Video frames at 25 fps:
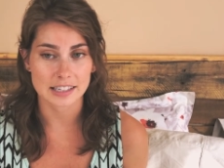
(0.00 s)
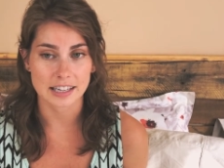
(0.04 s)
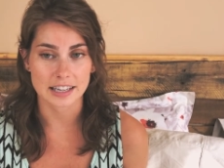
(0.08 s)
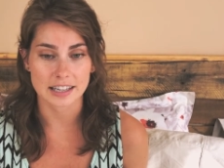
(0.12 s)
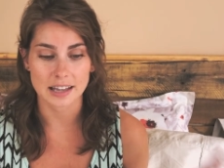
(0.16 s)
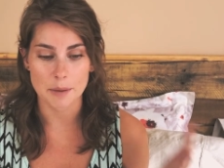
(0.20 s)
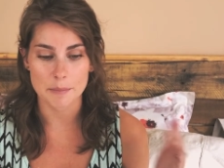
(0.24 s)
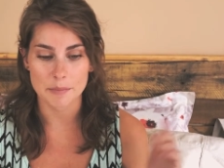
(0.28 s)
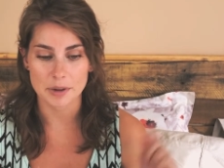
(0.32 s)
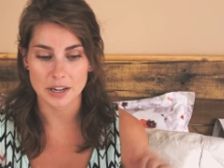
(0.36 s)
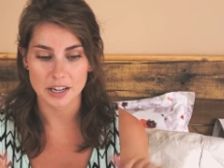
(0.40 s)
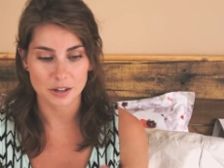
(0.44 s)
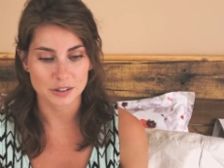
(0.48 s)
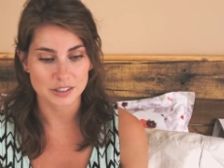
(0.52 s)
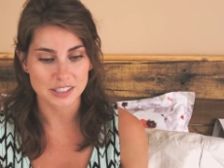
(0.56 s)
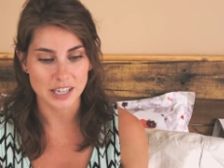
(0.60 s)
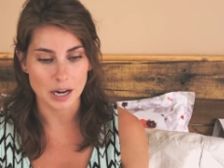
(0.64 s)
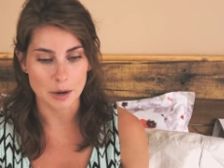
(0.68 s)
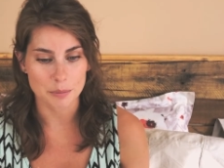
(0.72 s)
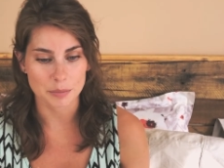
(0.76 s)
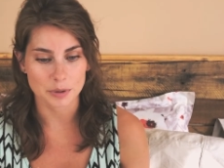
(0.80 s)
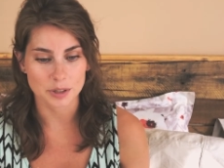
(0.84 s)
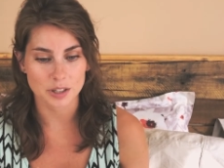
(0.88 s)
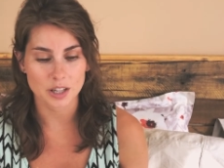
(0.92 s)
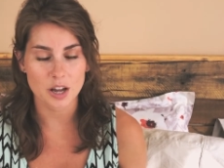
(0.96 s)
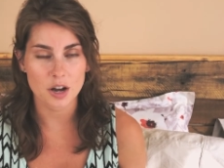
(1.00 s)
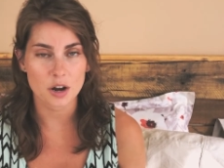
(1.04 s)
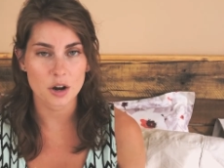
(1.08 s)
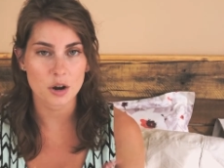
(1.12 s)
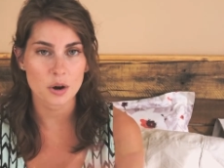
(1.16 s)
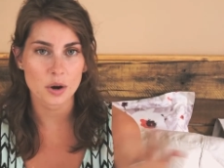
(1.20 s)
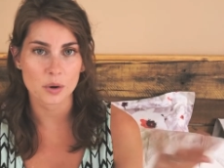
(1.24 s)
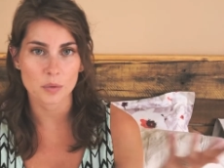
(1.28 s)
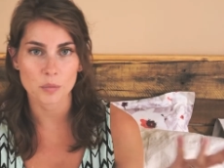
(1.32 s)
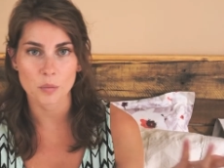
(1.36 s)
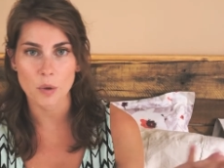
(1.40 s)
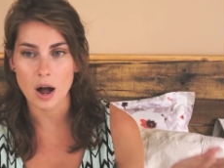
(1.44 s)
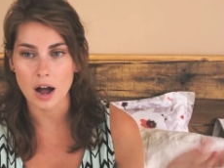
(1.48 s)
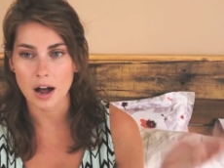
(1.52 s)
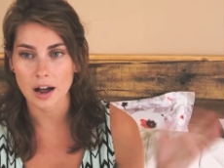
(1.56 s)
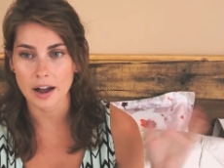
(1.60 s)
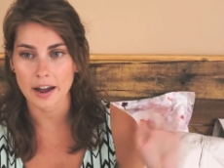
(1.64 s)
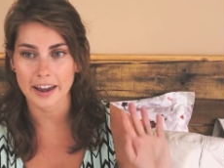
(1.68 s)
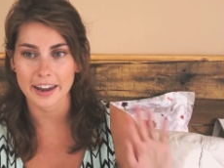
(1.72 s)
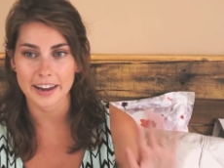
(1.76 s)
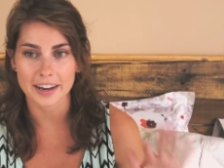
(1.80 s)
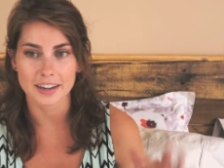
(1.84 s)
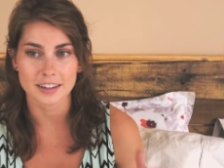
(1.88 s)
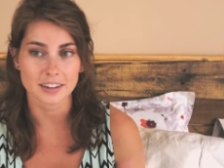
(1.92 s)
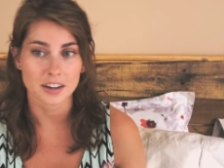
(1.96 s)
Like, let me know down below and
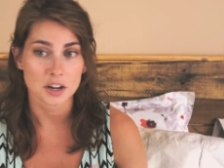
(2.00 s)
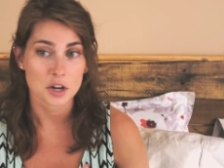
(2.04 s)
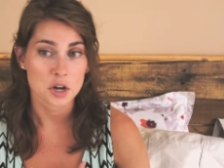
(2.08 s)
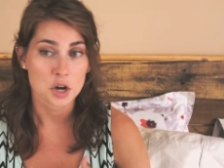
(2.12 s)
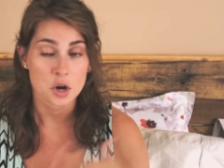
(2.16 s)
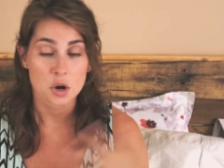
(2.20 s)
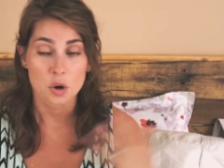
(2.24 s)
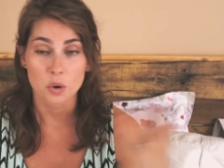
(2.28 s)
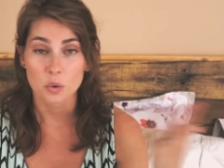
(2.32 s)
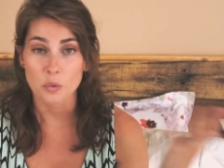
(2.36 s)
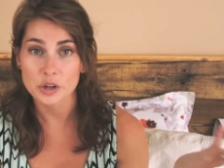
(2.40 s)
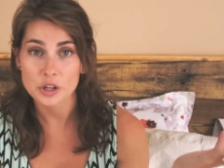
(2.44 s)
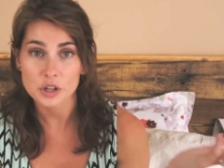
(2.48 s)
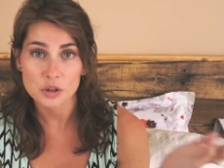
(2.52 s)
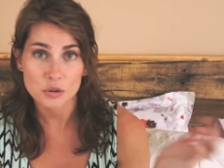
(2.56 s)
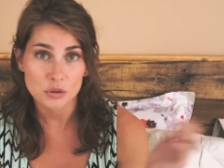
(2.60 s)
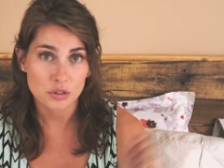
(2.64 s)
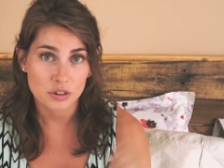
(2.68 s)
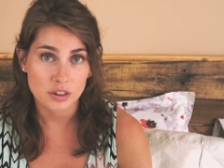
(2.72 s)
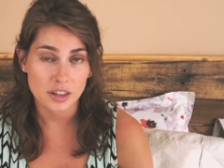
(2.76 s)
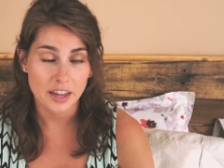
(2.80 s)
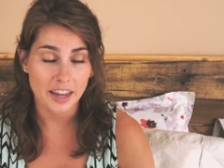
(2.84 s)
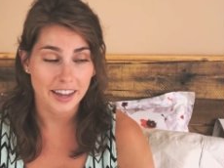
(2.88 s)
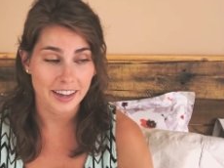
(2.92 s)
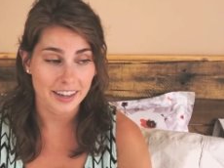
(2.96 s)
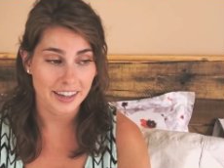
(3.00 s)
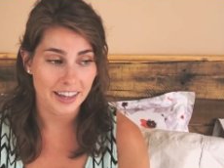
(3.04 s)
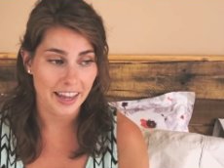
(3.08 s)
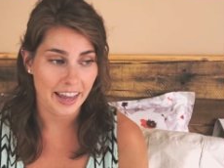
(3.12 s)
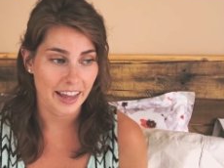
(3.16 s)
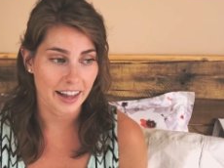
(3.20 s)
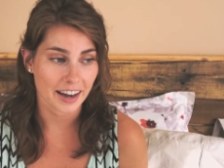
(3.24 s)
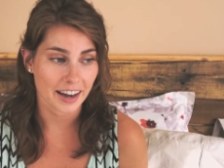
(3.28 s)
why and what you think,